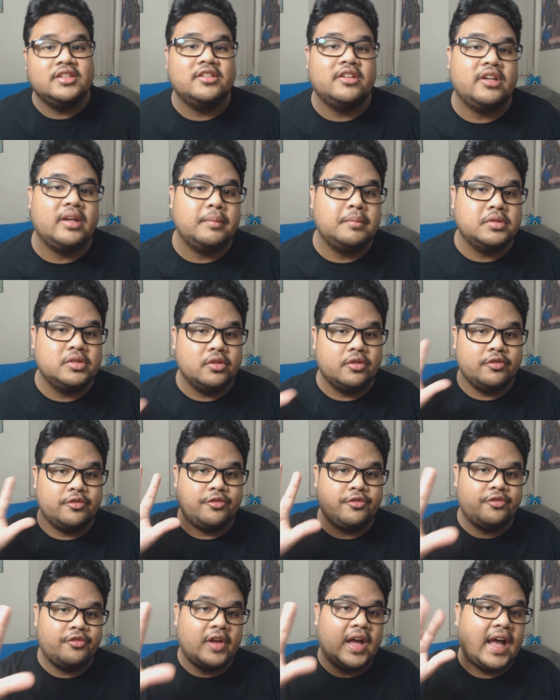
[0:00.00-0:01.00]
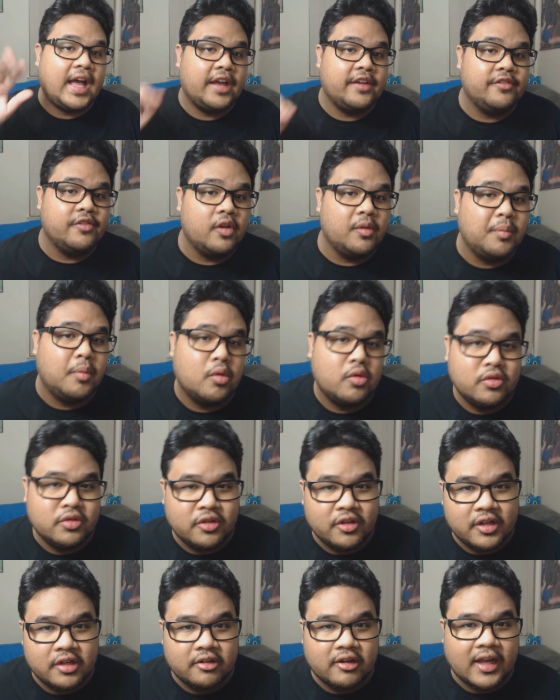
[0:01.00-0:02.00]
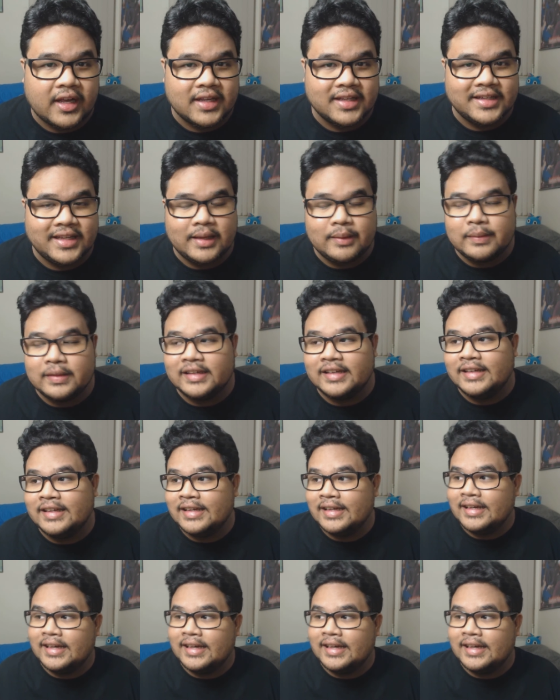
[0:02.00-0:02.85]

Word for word: is on episode 5 of Boku no Hero Academia.